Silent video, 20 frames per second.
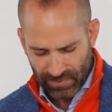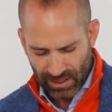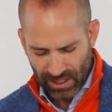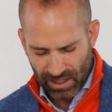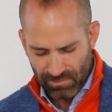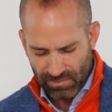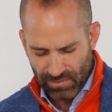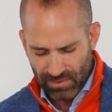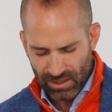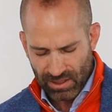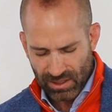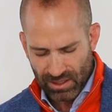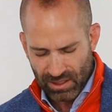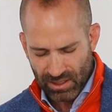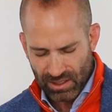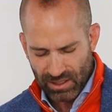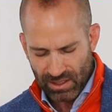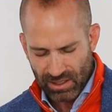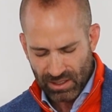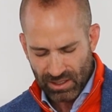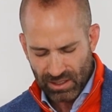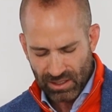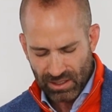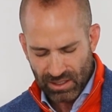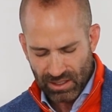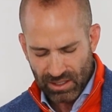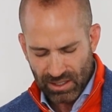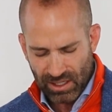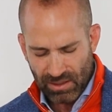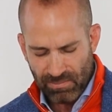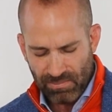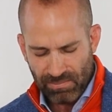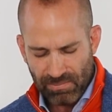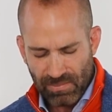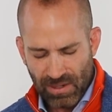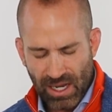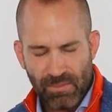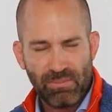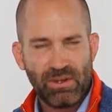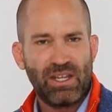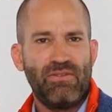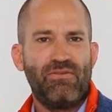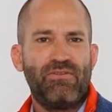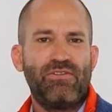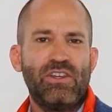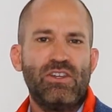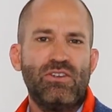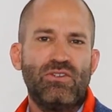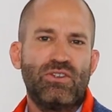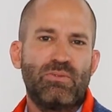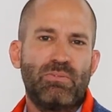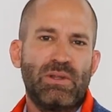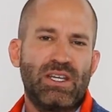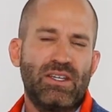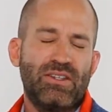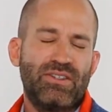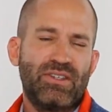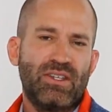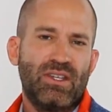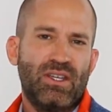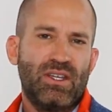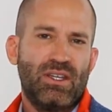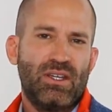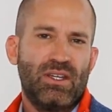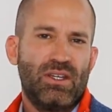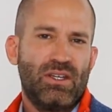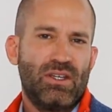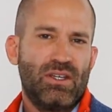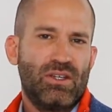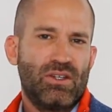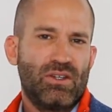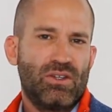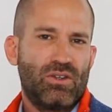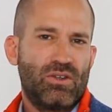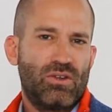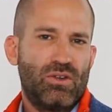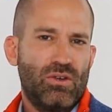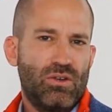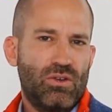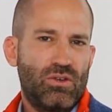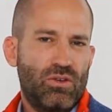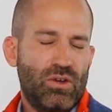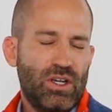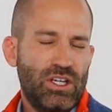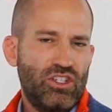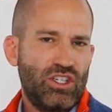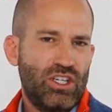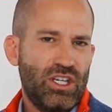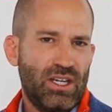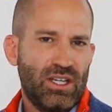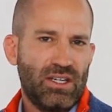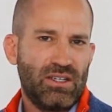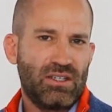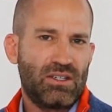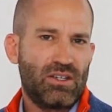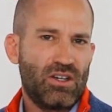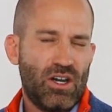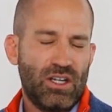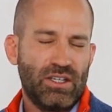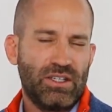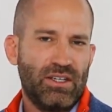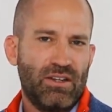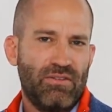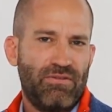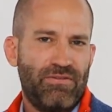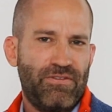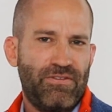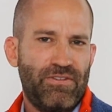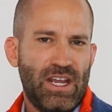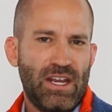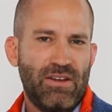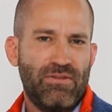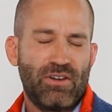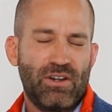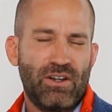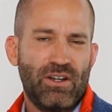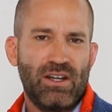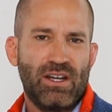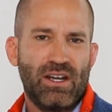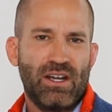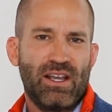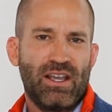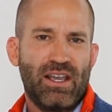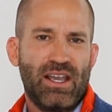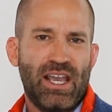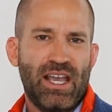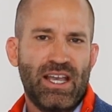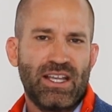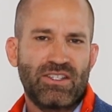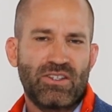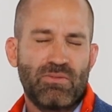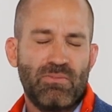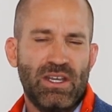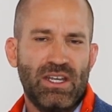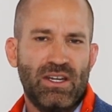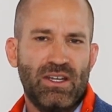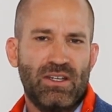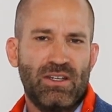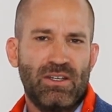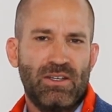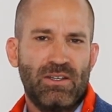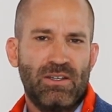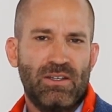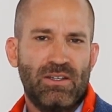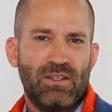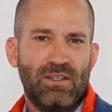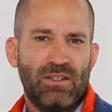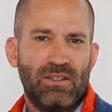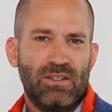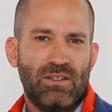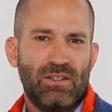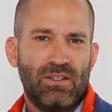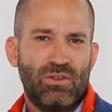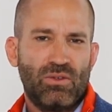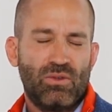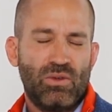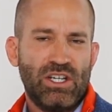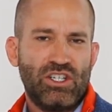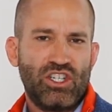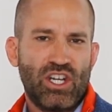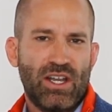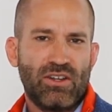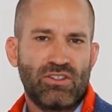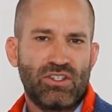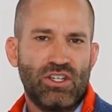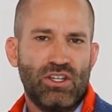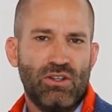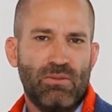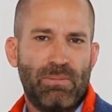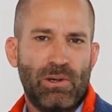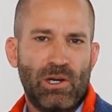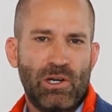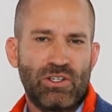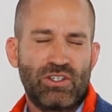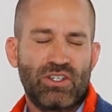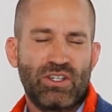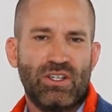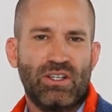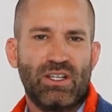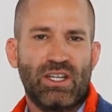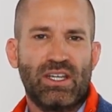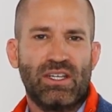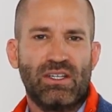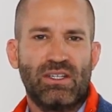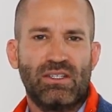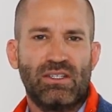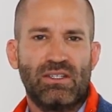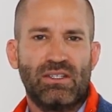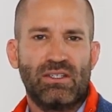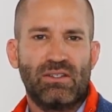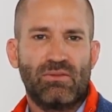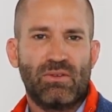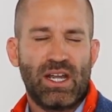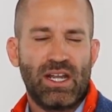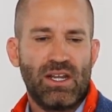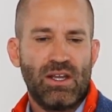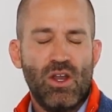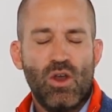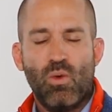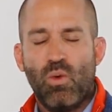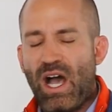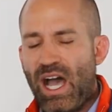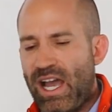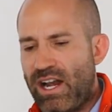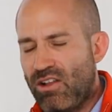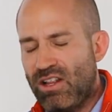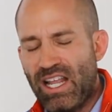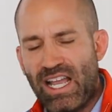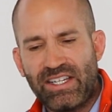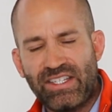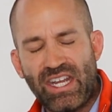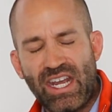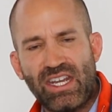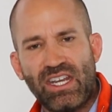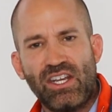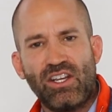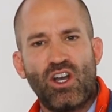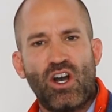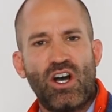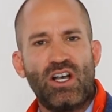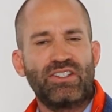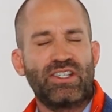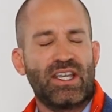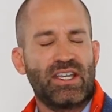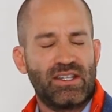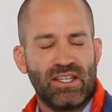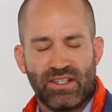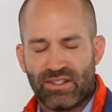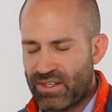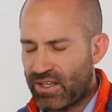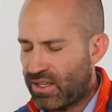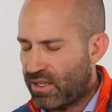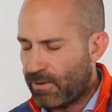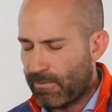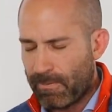I'm, I'm, I'm confused because Christian had called in a favor and asked me to reach out to you personally right? Well, I don't like taking calls like this.